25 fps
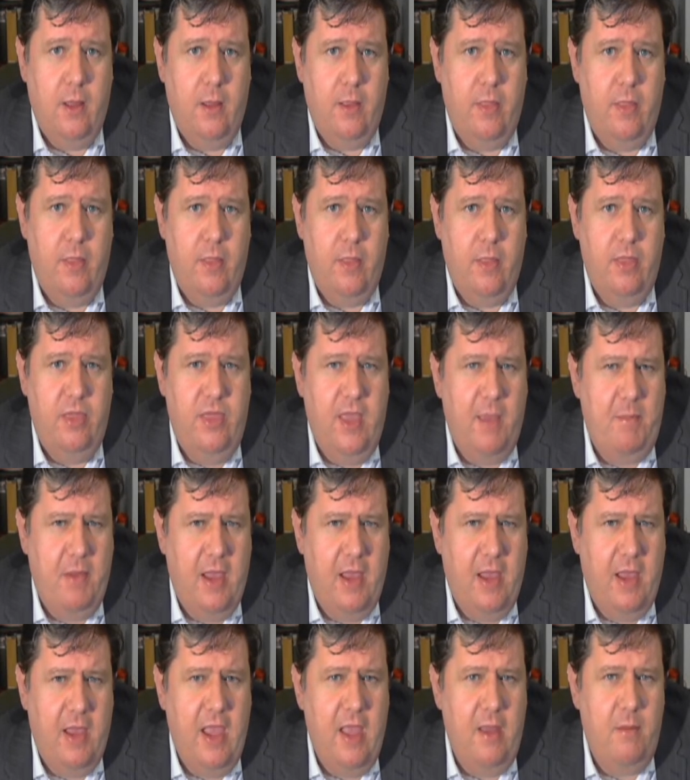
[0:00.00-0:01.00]
There
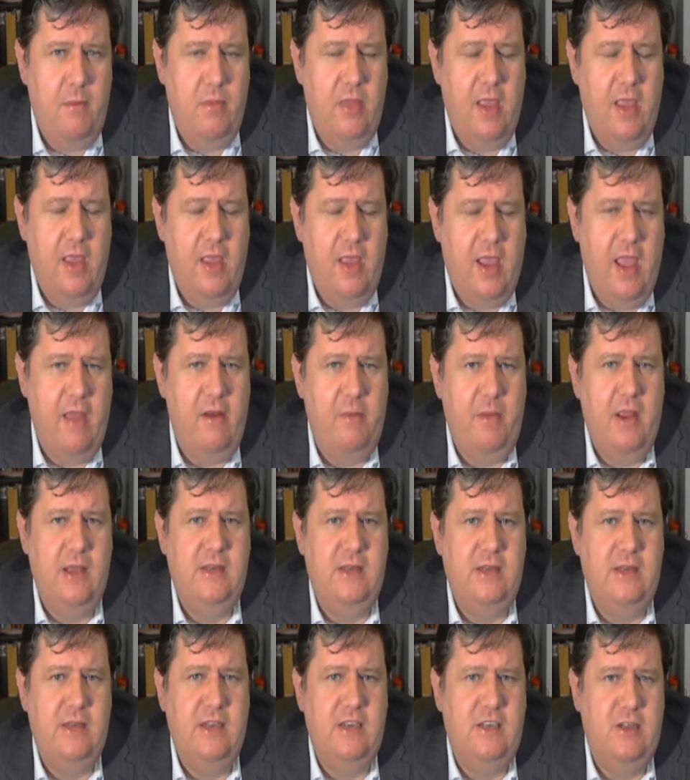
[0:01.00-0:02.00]
came to be a
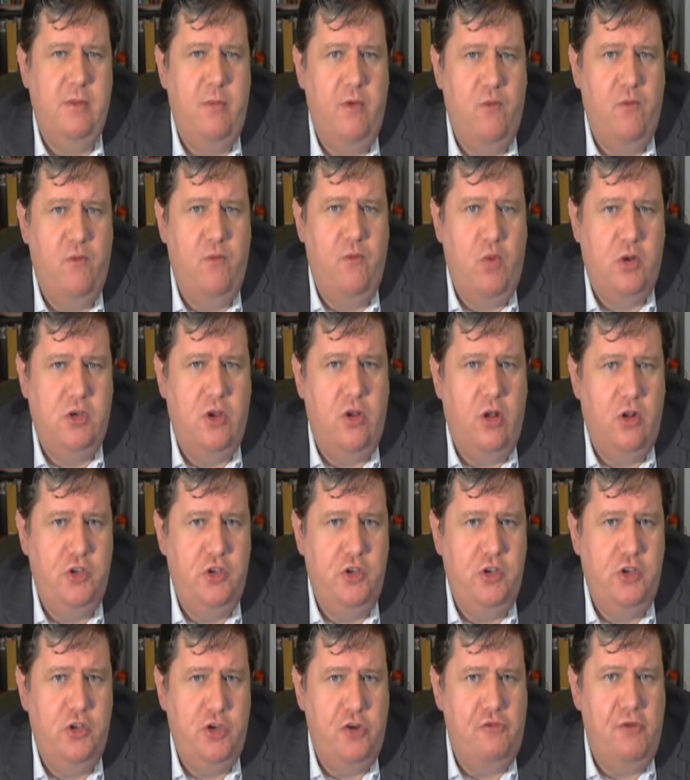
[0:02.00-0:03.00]
system of what's called
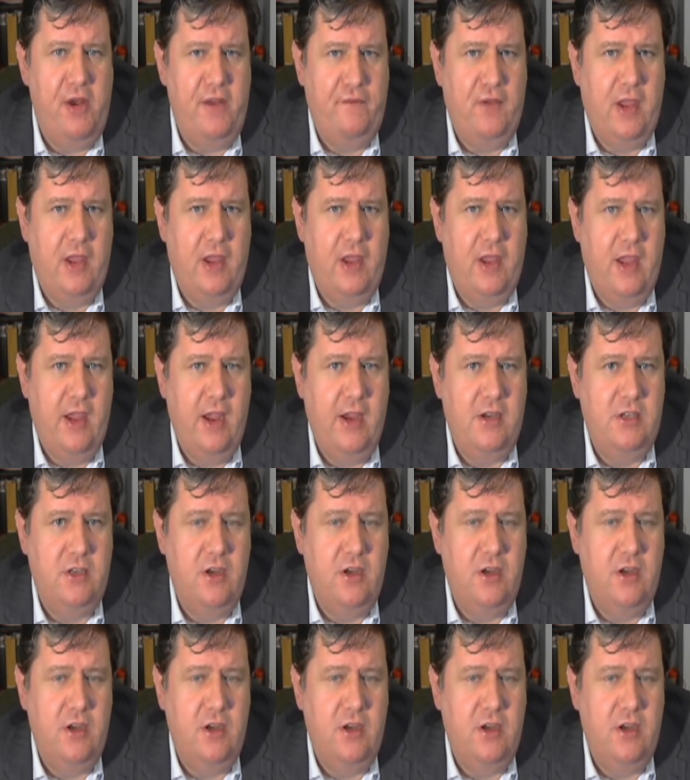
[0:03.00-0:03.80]
juridification.